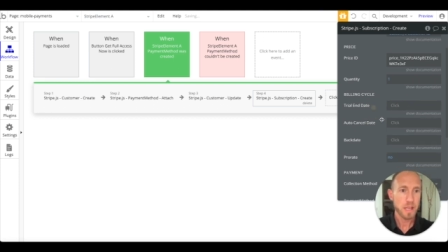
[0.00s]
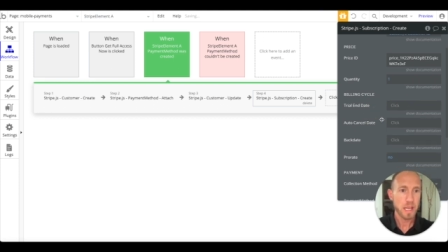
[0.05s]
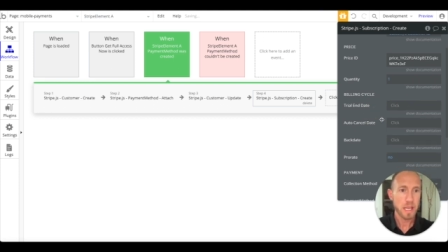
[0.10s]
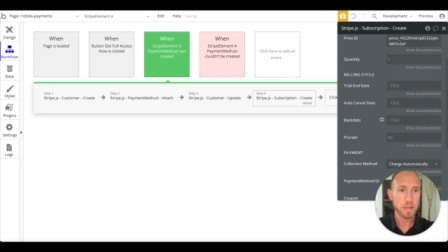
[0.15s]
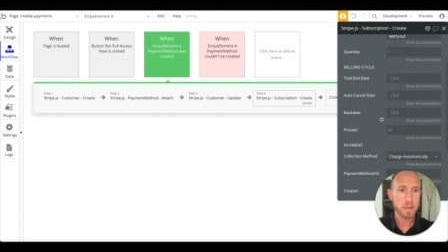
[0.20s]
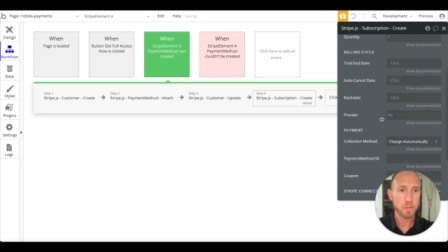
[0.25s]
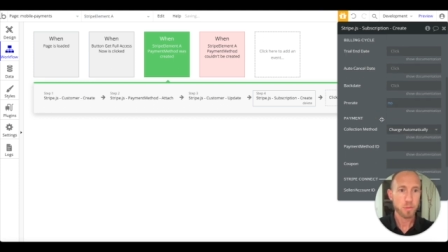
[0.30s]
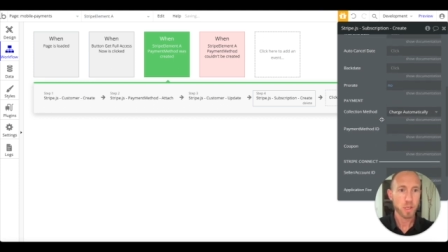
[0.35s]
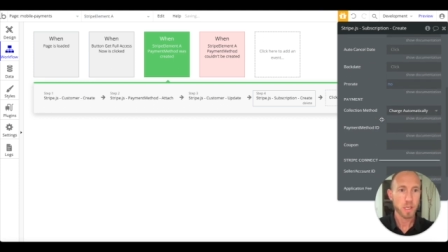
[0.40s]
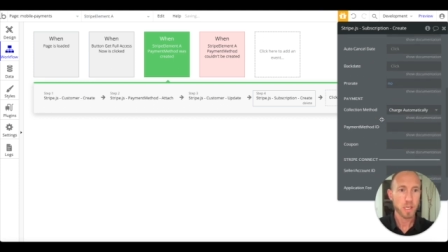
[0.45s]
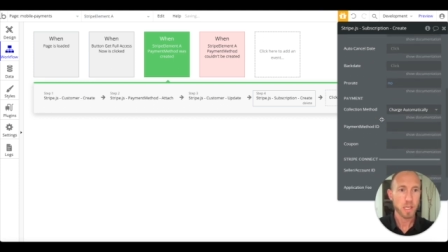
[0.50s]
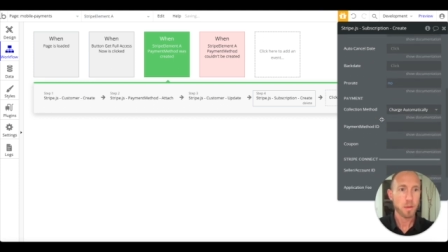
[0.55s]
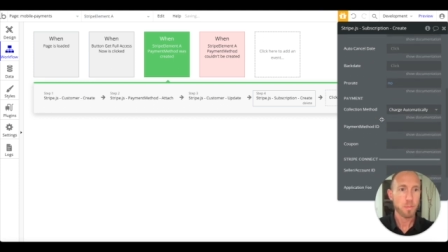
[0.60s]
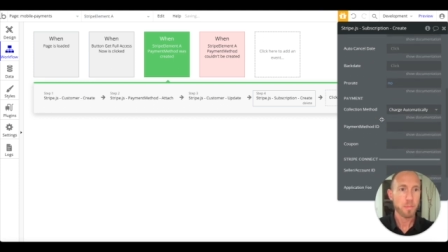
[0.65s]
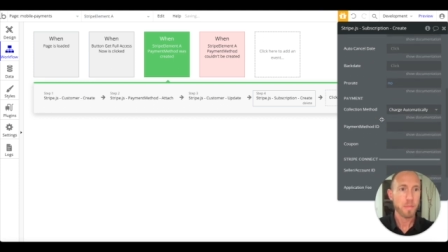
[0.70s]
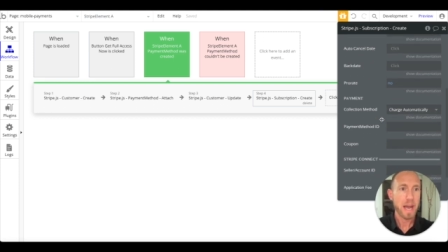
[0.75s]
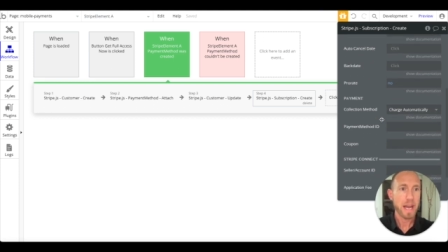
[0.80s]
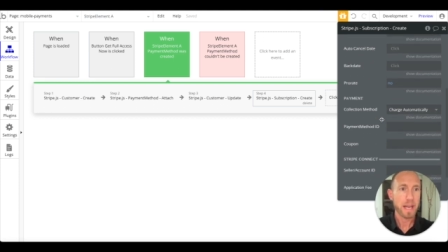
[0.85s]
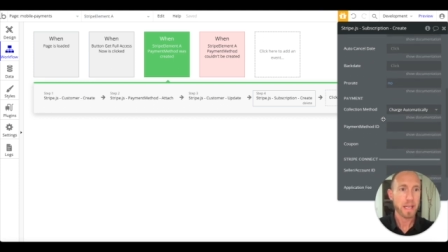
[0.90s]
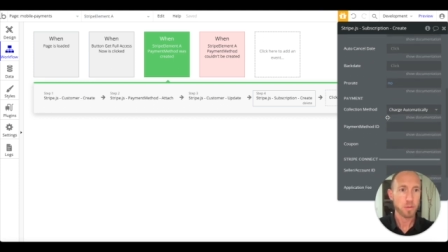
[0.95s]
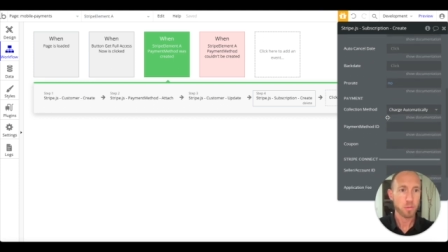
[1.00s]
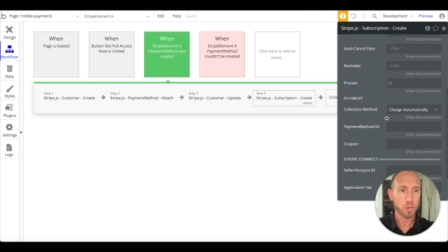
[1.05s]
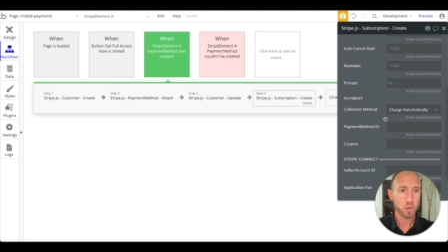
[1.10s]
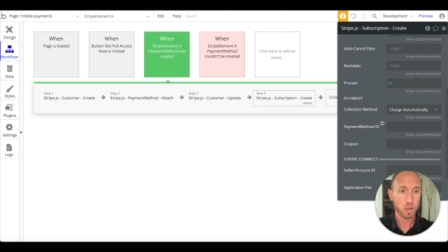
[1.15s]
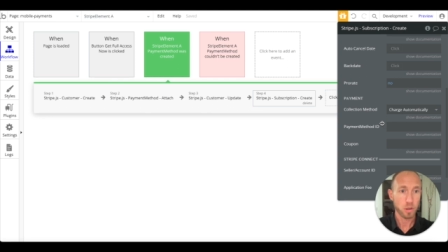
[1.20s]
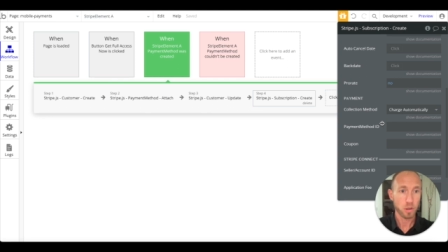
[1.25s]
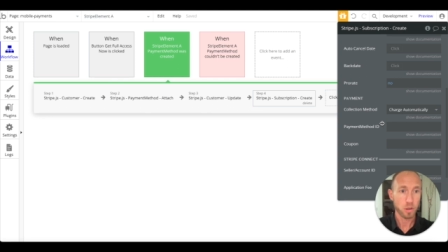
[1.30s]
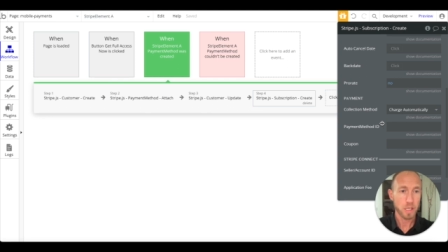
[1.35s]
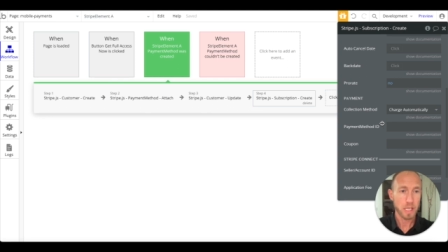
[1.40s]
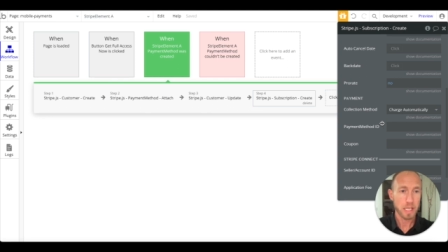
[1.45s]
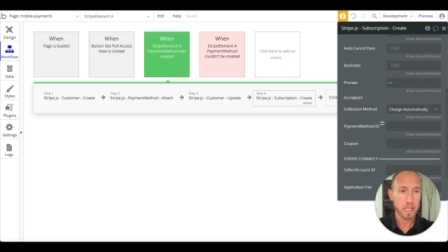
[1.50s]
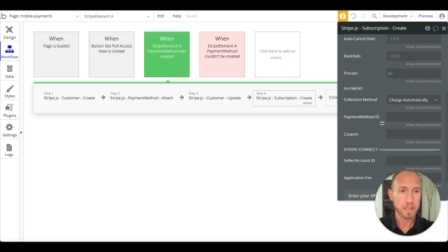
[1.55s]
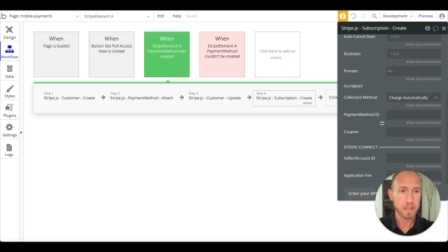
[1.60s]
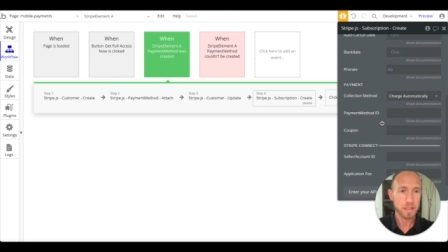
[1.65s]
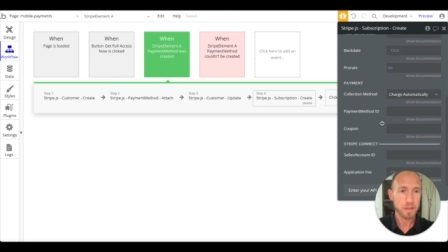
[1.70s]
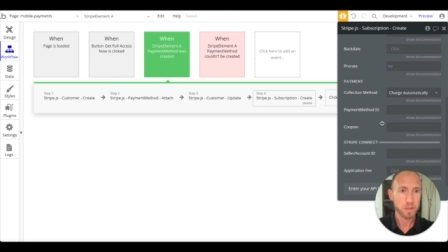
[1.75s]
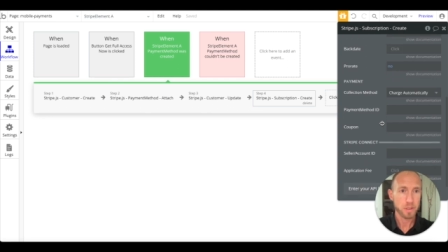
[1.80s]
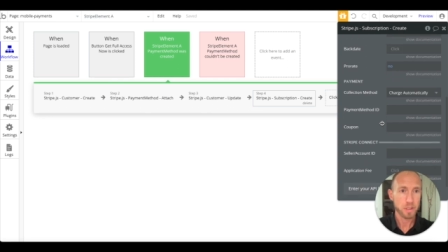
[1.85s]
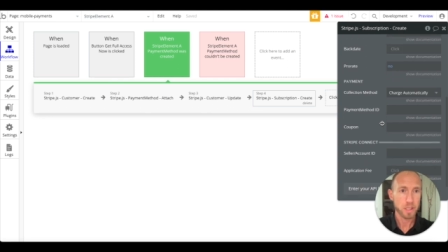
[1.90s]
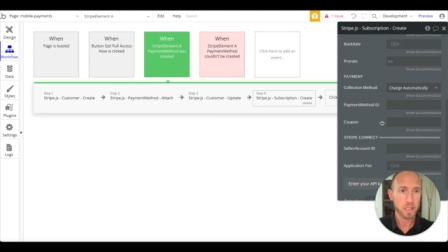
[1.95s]
and then we're going to come back and we're going to look at it
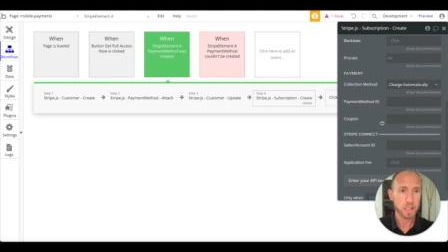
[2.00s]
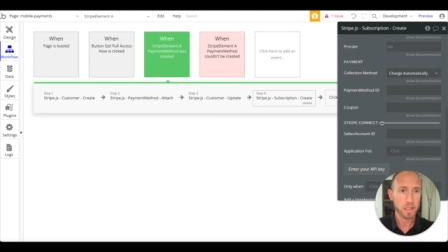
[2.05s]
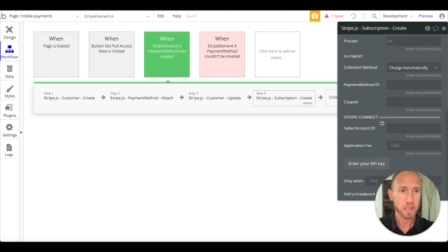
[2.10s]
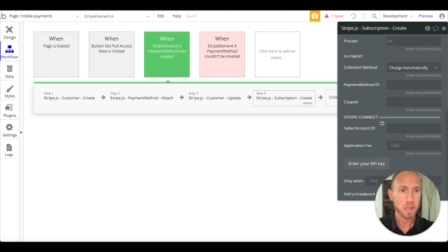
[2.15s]
differently.